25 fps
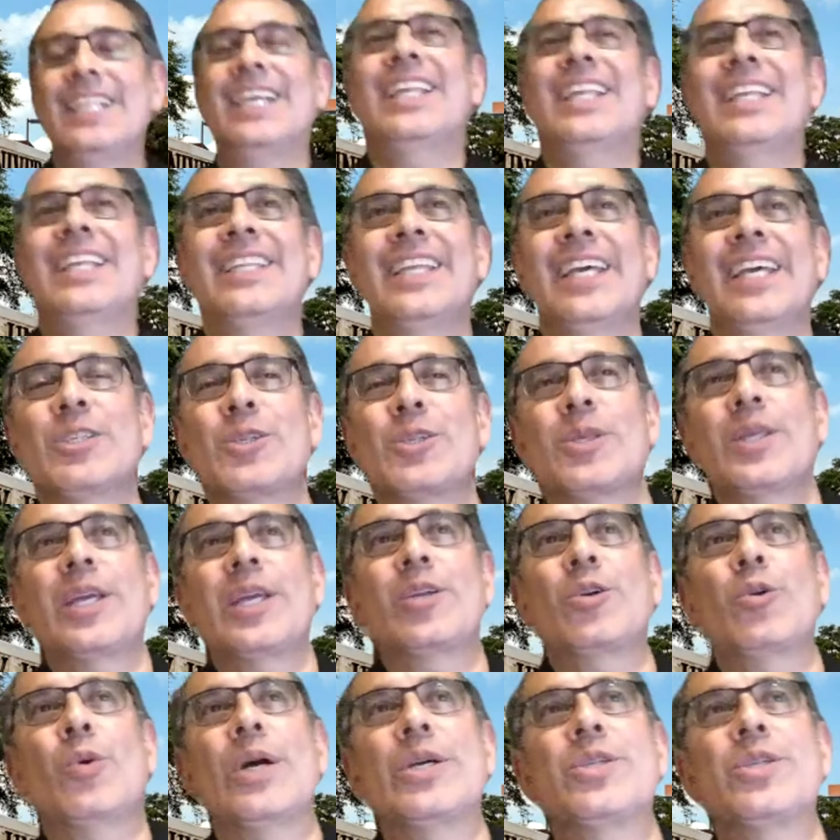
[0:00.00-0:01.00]
and, thanks for that
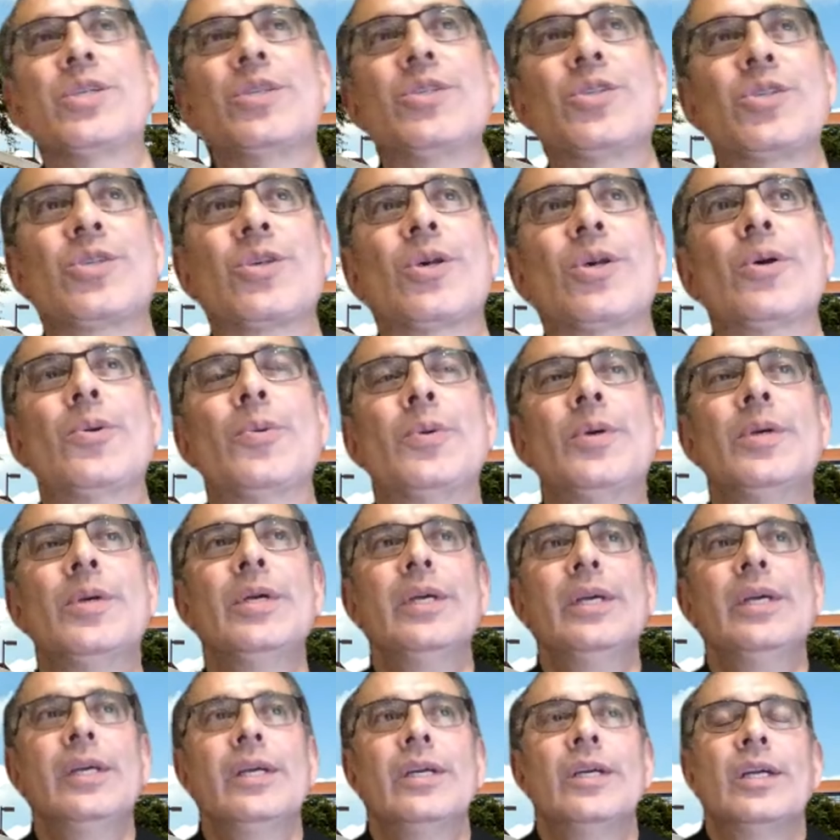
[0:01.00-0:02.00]
question. So
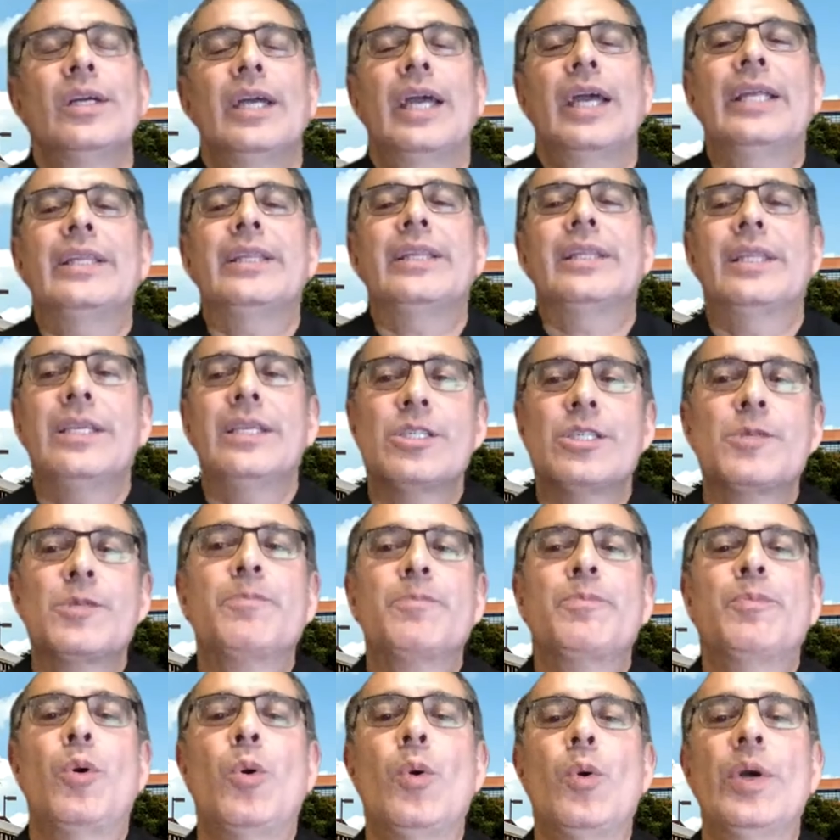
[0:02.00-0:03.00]
at
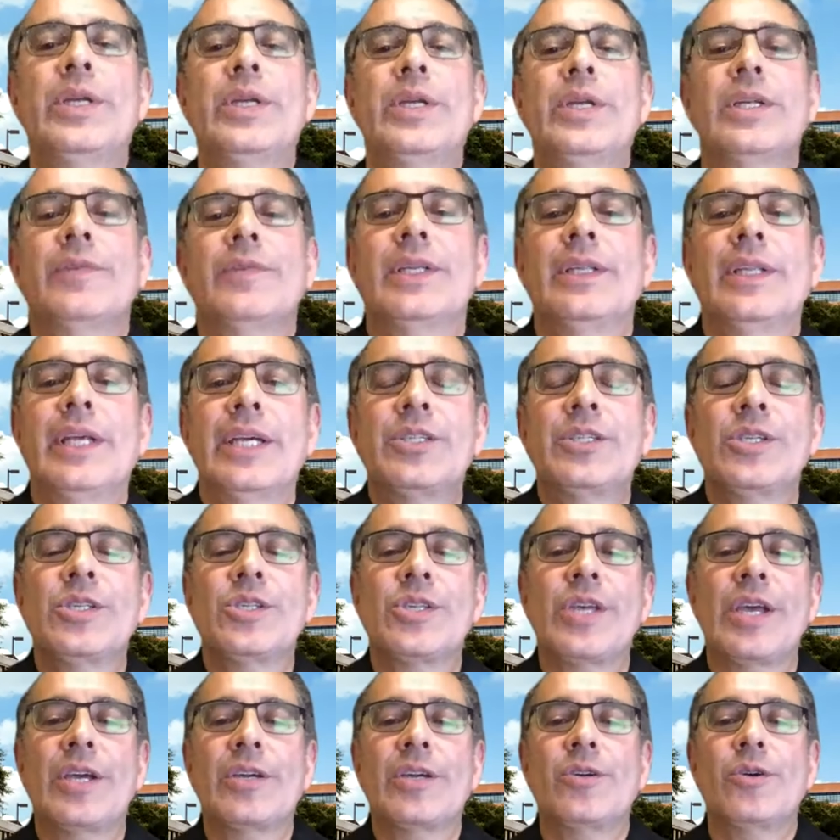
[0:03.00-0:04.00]
this point of the election
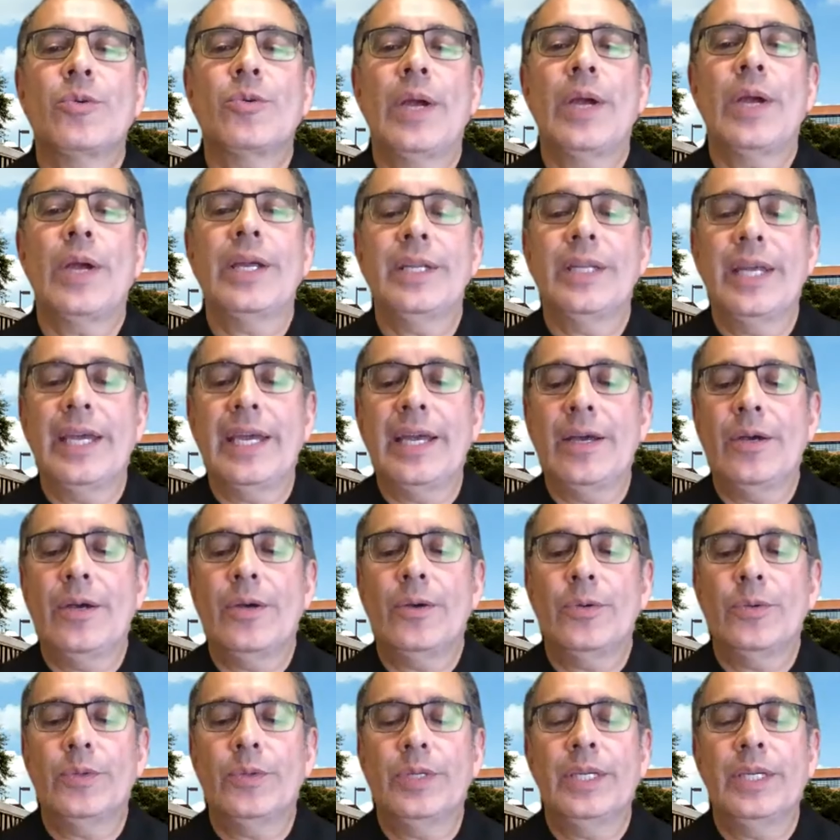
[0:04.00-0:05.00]
cycle right
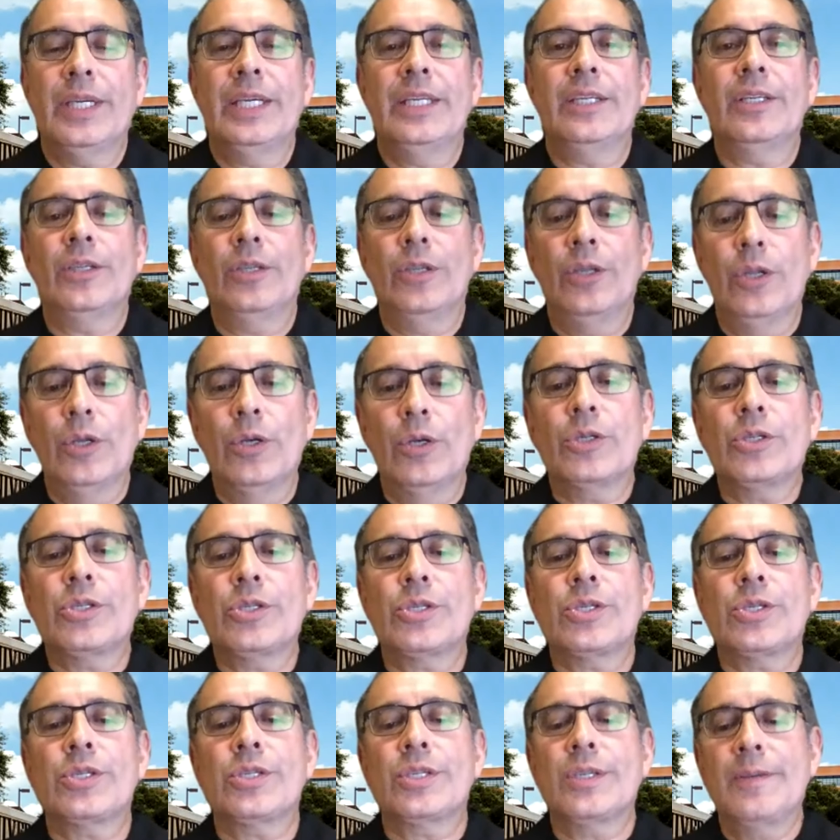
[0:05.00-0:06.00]
now, it
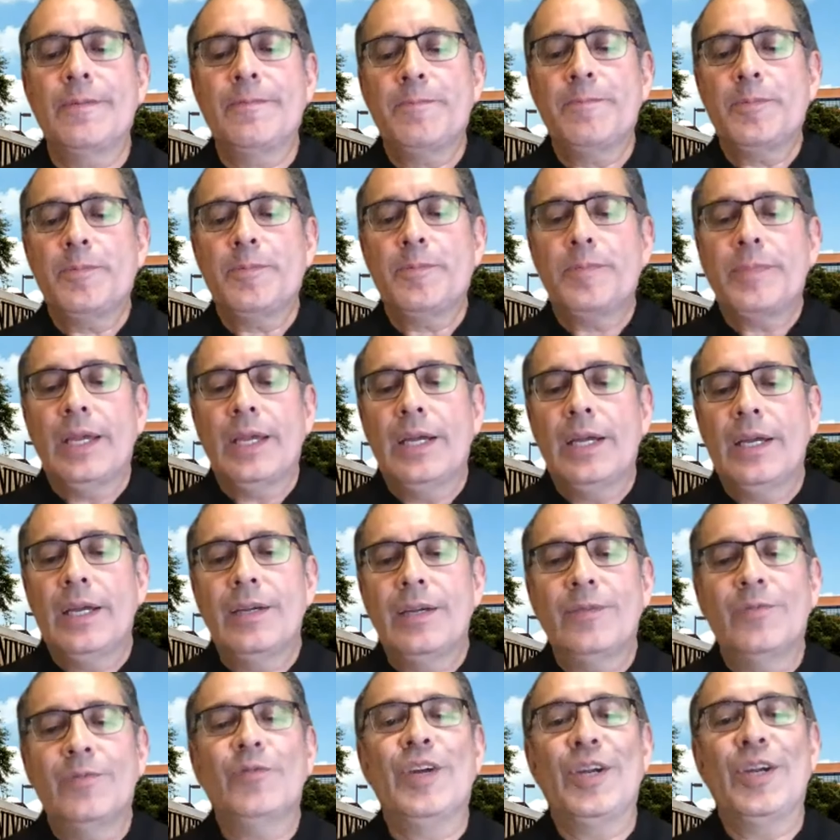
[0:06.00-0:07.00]
looks
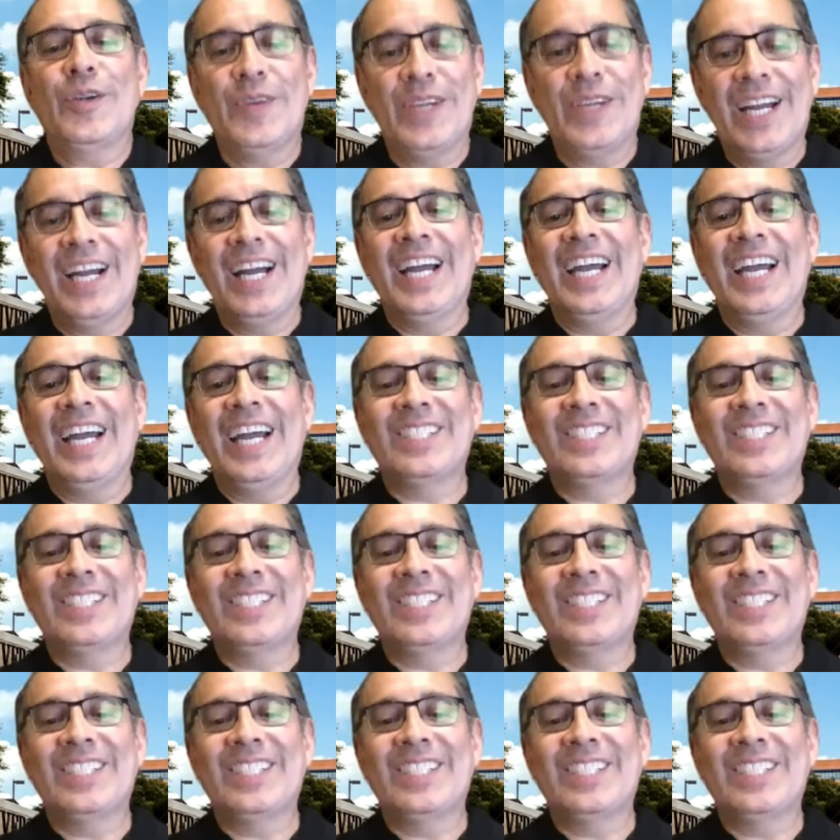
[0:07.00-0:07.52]
uh, very high.